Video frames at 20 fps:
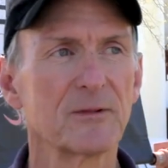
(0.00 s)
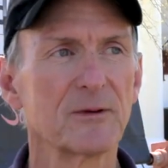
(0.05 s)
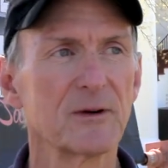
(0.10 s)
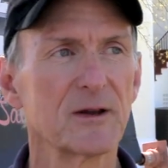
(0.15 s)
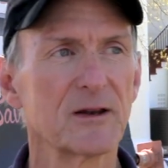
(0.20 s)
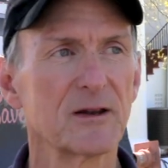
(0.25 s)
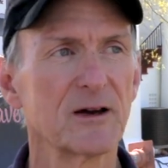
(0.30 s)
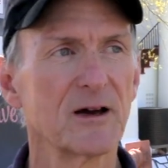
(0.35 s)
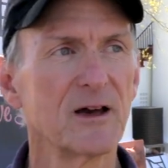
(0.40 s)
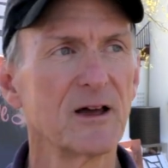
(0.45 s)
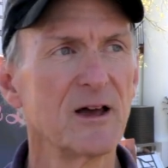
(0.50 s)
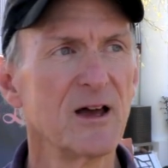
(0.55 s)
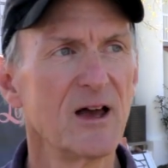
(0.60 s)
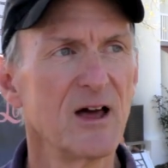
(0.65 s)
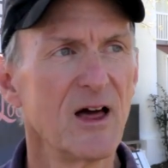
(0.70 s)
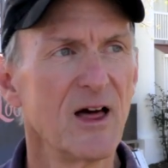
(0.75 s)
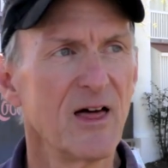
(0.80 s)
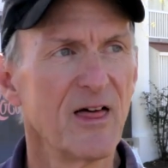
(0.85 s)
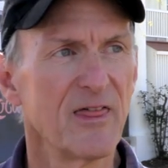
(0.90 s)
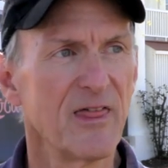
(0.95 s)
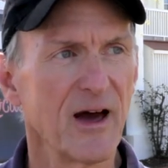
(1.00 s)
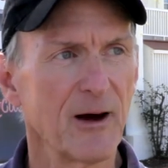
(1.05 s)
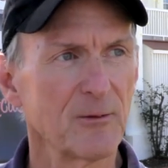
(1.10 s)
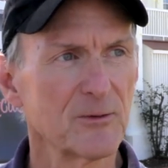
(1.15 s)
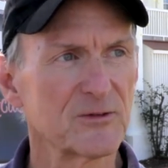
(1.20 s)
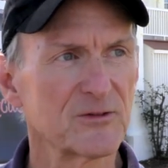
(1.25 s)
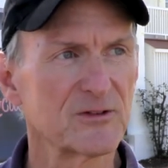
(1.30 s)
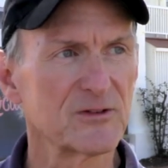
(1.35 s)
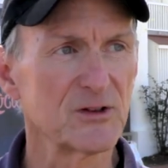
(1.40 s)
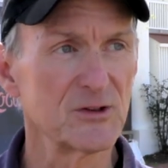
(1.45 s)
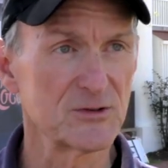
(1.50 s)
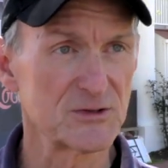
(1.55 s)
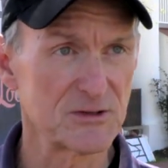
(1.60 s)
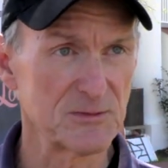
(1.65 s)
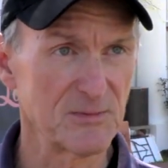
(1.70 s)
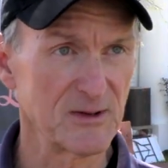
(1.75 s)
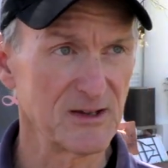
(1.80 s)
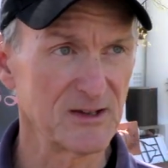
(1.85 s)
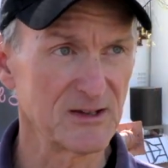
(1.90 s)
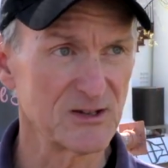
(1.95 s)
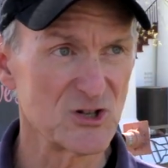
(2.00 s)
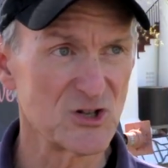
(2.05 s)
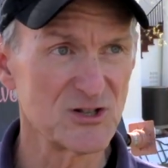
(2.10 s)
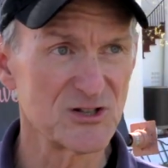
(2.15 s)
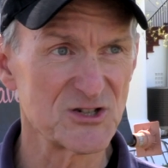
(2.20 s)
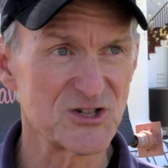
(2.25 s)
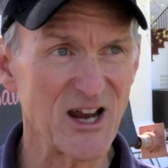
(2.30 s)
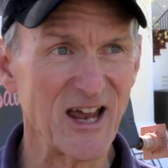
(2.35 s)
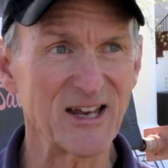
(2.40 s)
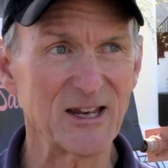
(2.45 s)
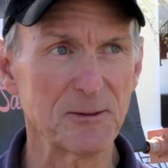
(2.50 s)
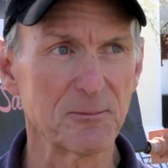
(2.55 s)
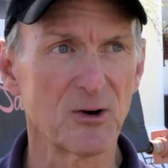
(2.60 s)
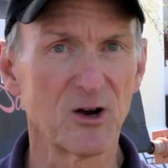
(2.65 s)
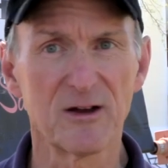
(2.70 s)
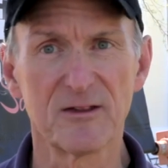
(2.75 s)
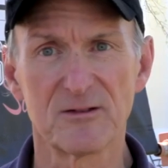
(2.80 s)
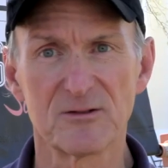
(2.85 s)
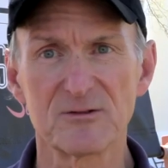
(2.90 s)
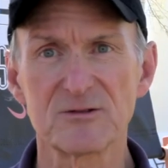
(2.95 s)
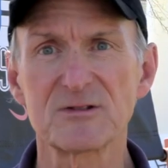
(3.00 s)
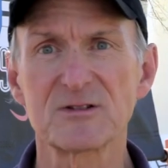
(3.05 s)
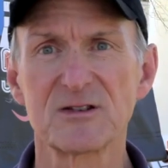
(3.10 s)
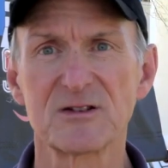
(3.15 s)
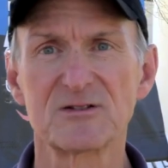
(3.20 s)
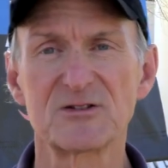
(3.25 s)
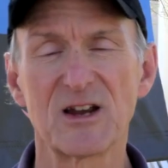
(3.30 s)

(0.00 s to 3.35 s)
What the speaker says: But that was used to be Cheney Brothers,